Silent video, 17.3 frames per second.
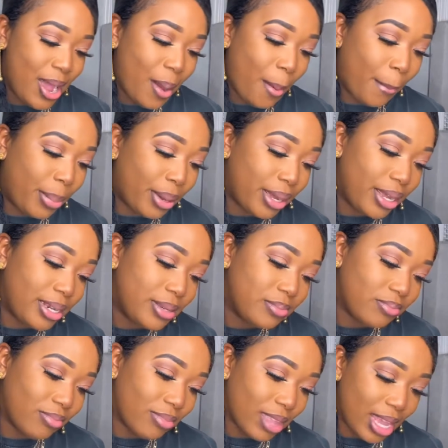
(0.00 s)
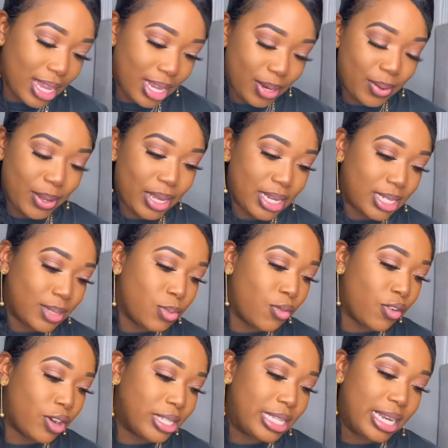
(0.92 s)
But anyway, let's
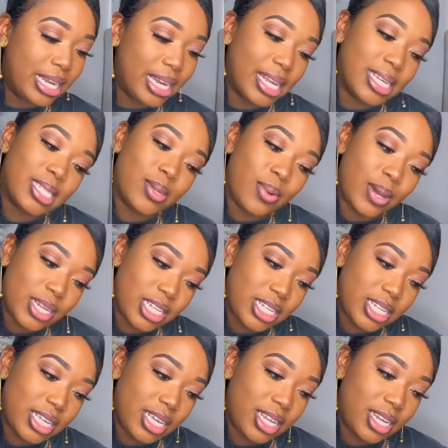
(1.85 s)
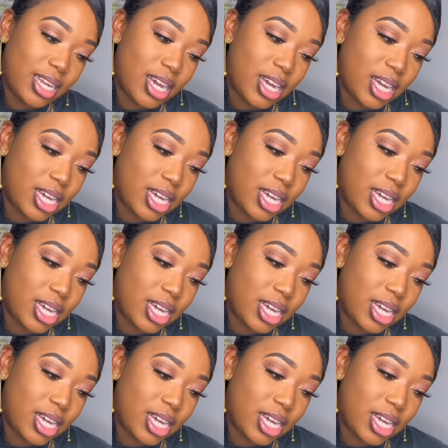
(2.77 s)
move on to the next question.